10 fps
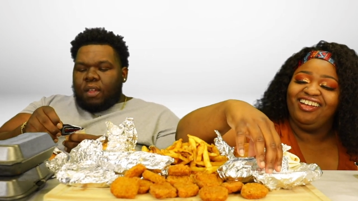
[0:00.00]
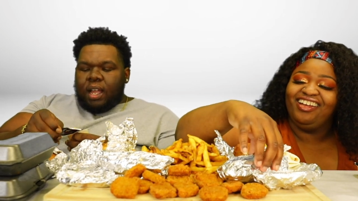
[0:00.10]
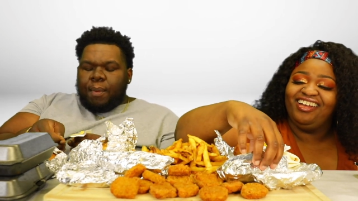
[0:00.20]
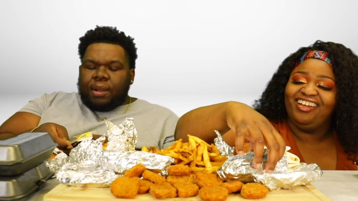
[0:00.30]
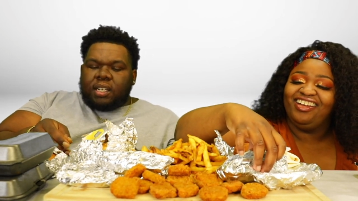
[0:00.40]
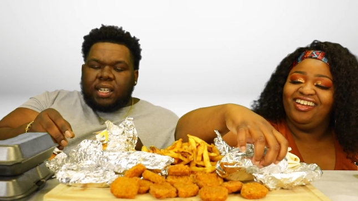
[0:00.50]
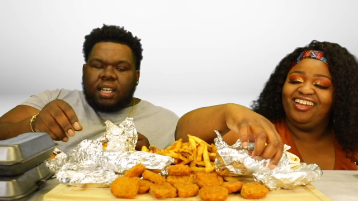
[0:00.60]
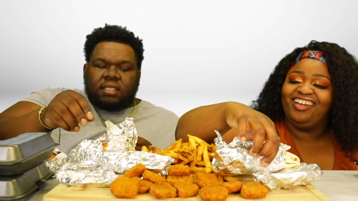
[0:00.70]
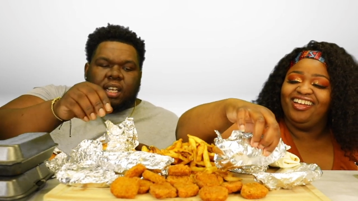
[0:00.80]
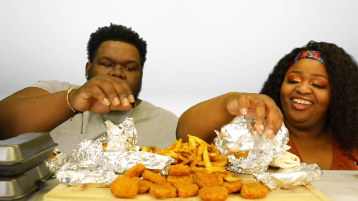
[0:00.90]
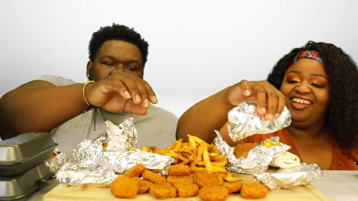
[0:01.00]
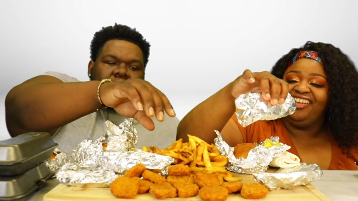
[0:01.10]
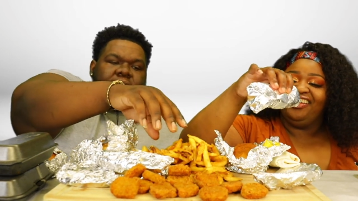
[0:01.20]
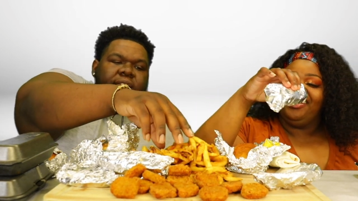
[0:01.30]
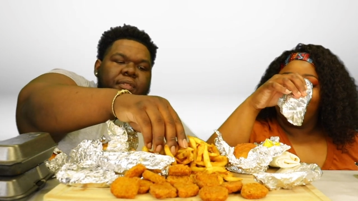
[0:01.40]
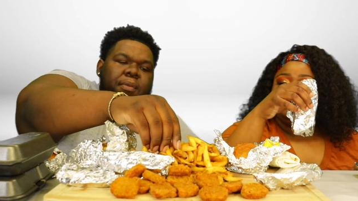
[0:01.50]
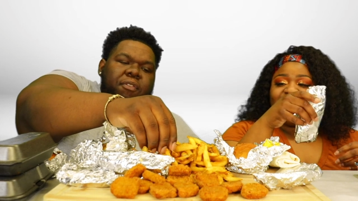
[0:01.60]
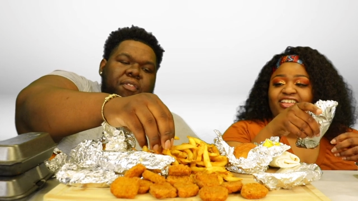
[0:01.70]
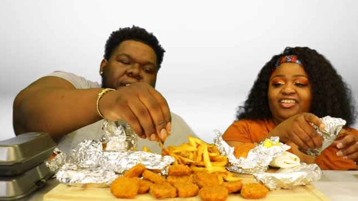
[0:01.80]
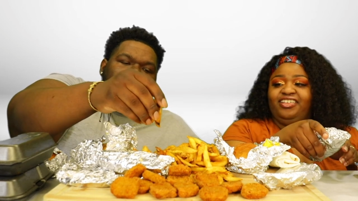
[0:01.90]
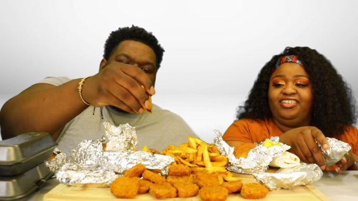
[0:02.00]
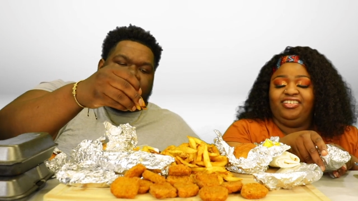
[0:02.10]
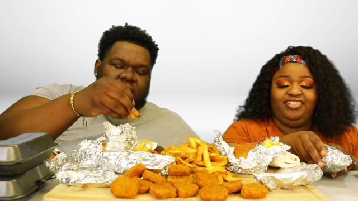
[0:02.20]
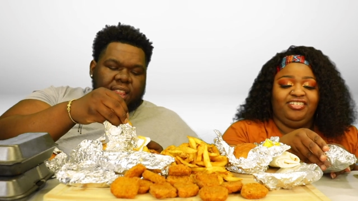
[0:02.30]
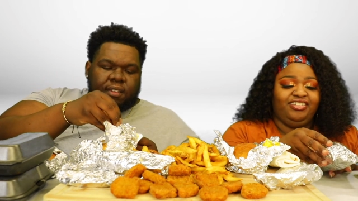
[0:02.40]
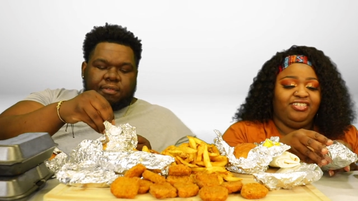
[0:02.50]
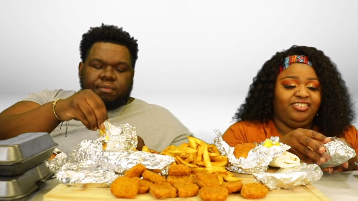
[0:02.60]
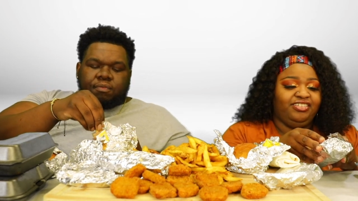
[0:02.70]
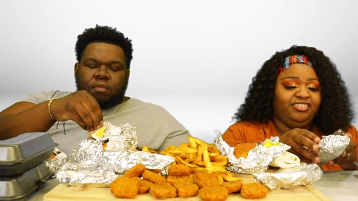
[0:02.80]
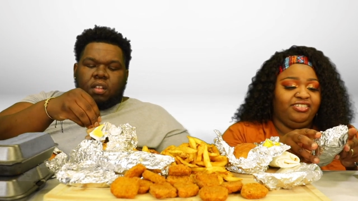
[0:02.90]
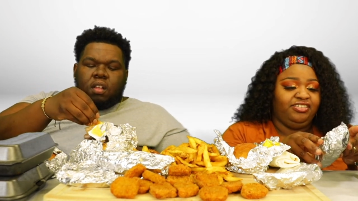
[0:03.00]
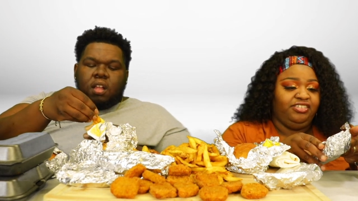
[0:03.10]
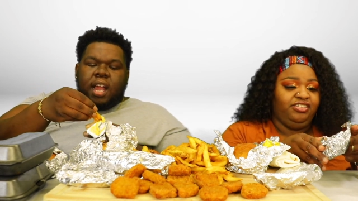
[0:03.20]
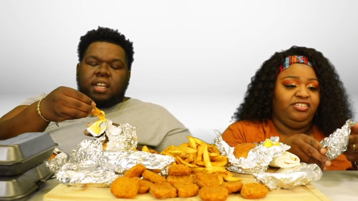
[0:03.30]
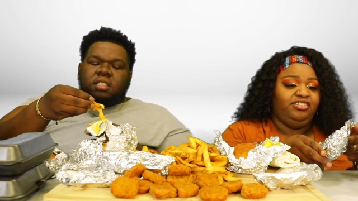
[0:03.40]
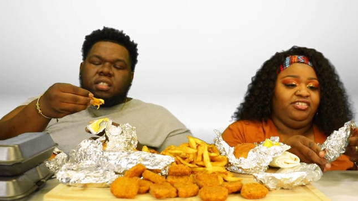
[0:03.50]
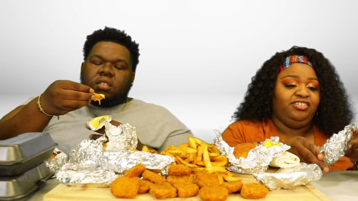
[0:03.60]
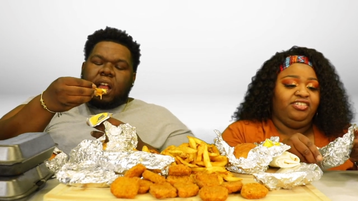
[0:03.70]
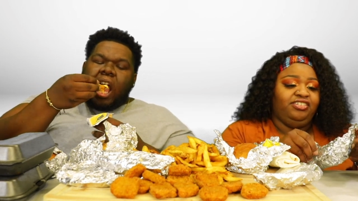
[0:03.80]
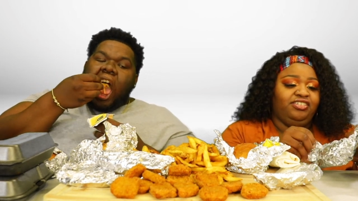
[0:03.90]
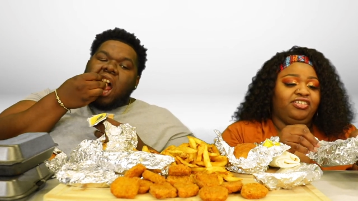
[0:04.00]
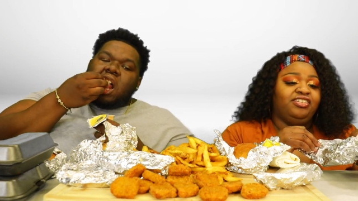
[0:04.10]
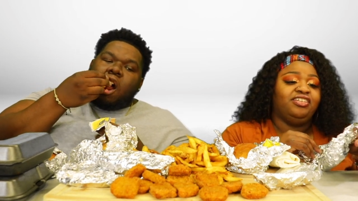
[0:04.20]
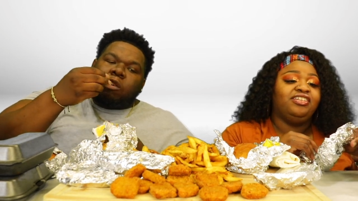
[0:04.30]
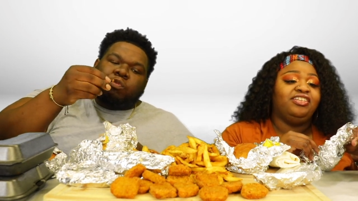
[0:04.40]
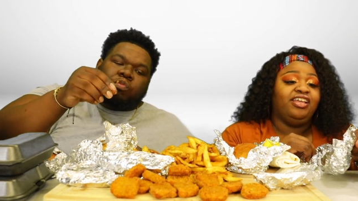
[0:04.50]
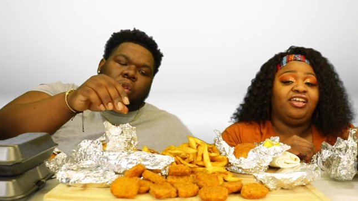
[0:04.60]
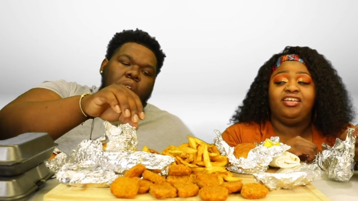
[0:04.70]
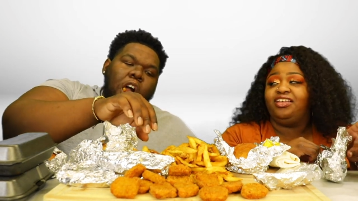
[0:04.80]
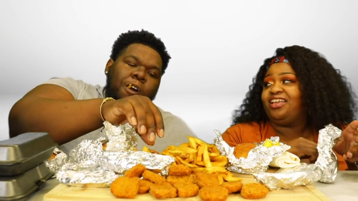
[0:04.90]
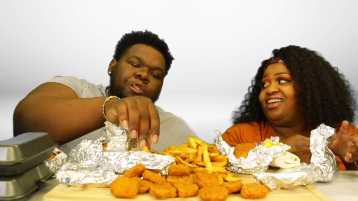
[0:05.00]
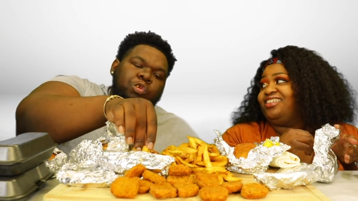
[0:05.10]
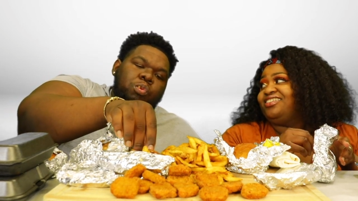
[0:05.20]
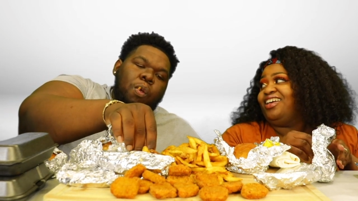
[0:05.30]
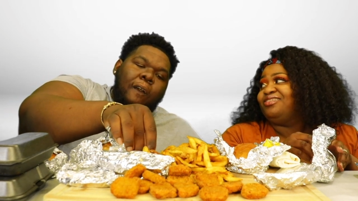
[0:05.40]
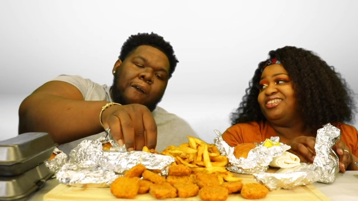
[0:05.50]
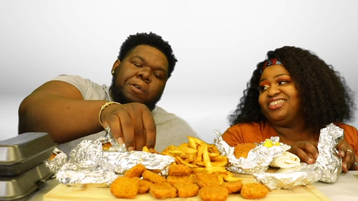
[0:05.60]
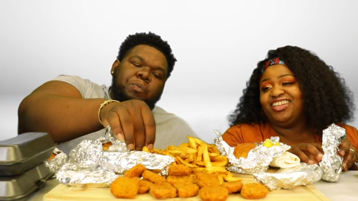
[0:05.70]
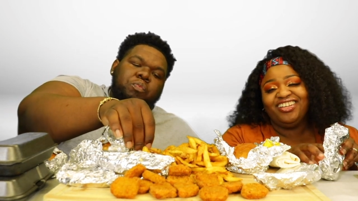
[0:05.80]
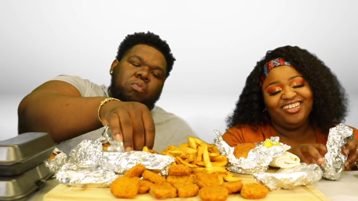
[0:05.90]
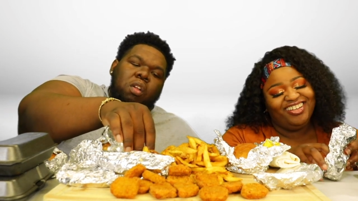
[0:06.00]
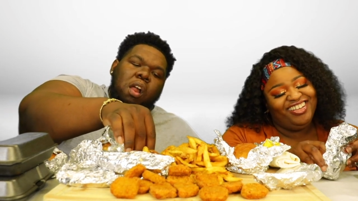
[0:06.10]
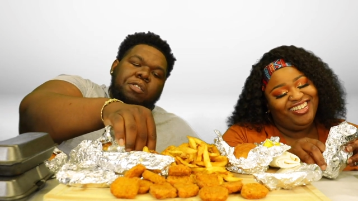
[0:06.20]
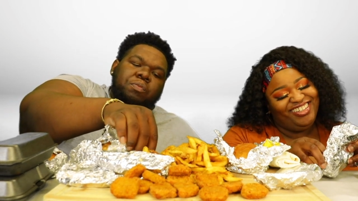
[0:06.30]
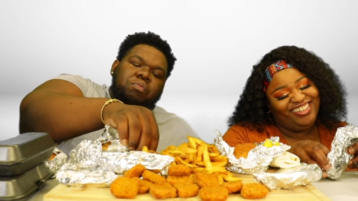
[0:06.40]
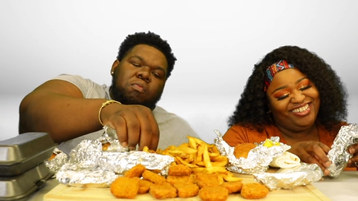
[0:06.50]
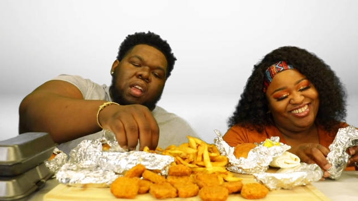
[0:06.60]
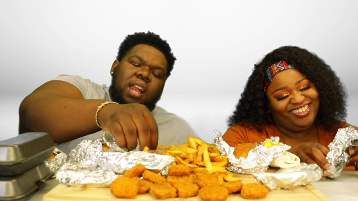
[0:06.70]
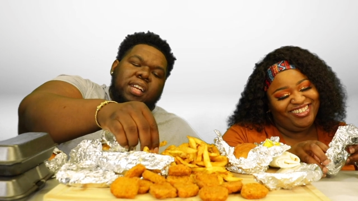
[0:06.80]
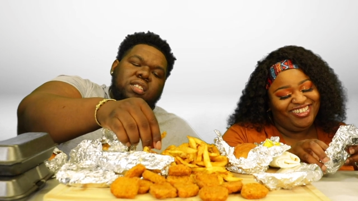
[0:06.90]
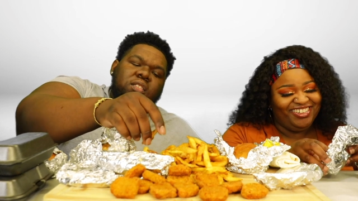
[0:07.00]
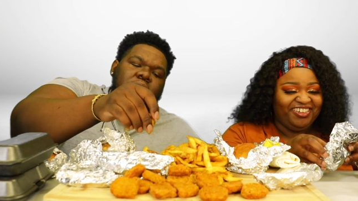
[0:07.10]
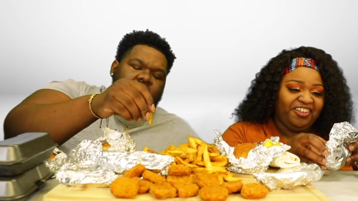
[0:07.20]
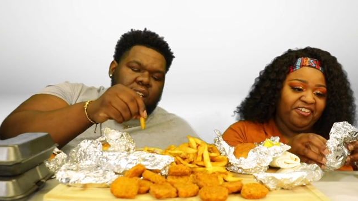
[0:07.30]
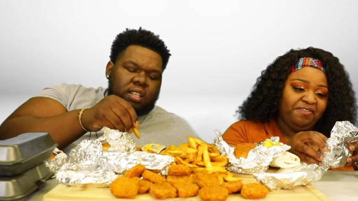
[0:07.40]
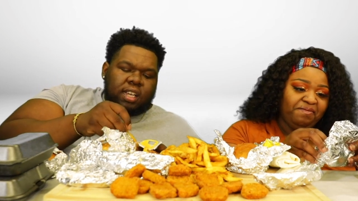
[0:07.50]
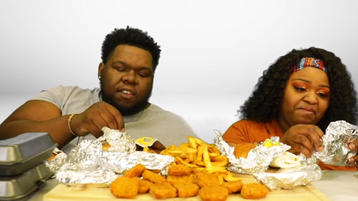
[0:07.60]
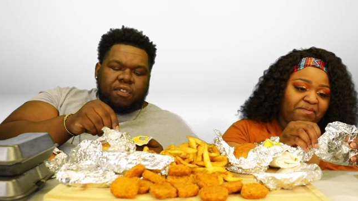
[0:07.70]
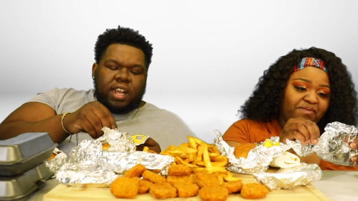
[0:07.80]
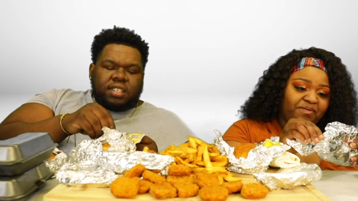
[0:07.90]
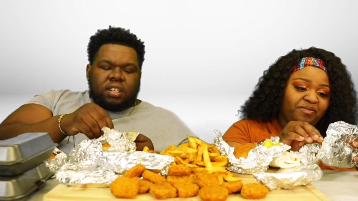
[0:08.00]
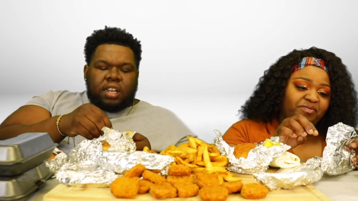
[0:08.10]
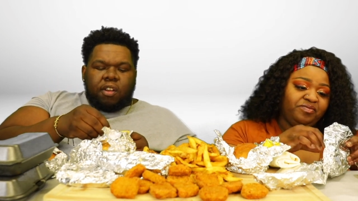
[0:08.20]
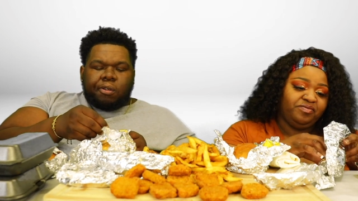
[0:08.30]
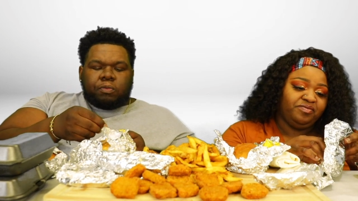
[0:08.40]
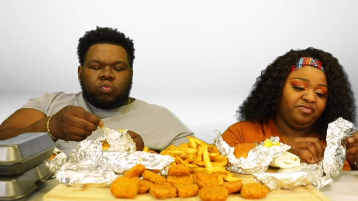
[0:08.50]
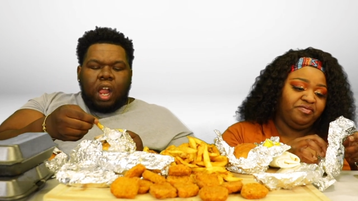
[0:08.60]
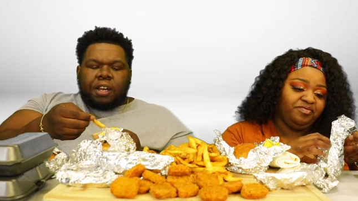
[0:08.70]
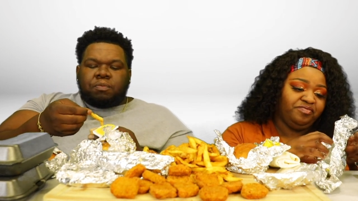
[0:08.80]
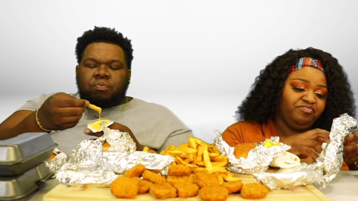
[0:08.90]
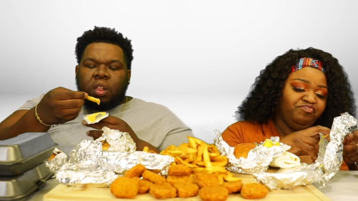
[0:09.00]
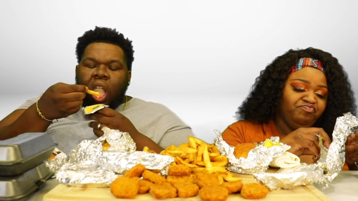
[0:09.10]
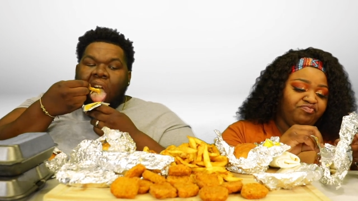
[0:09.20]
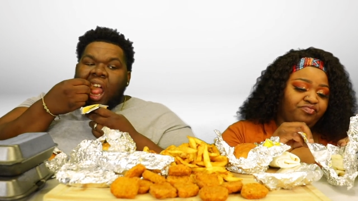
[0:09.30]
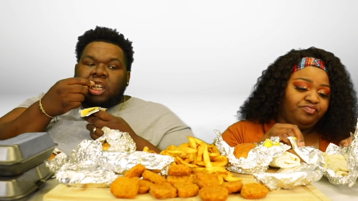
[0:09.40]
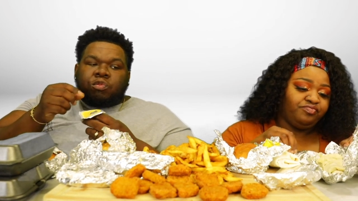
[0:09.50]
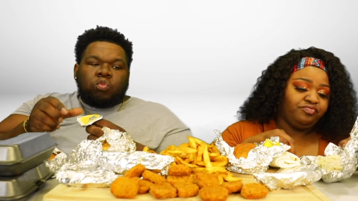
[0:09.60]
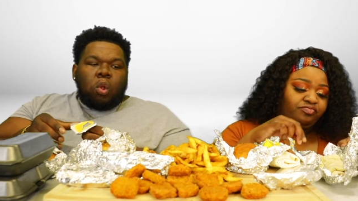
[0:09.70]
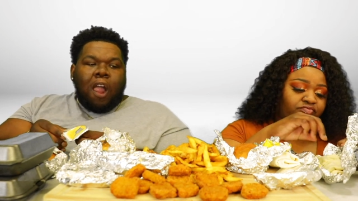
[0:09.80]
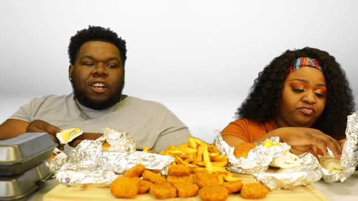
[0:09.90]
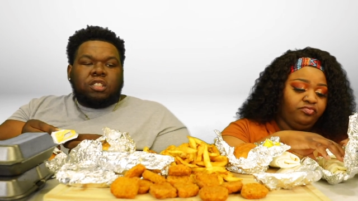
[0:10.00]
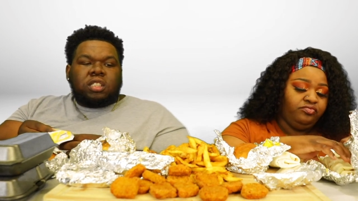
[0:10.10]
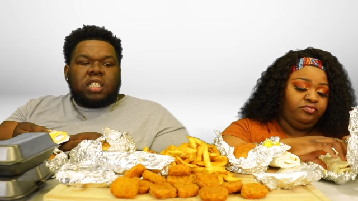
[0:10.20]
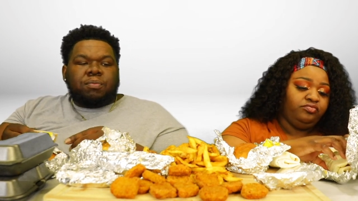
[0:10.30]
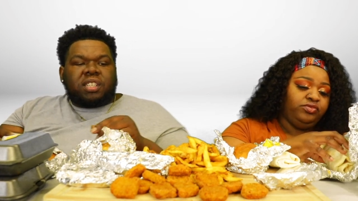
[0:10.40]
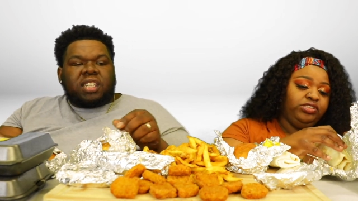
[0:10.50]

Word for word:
Speaker 1: Got my Cookout sauce on dick from my friend. It's, I actually do like...
Speaker 2: that Cookout sauce is good.
Speaker 1: I actually do like Cookout fries on their own. Like, I usually get them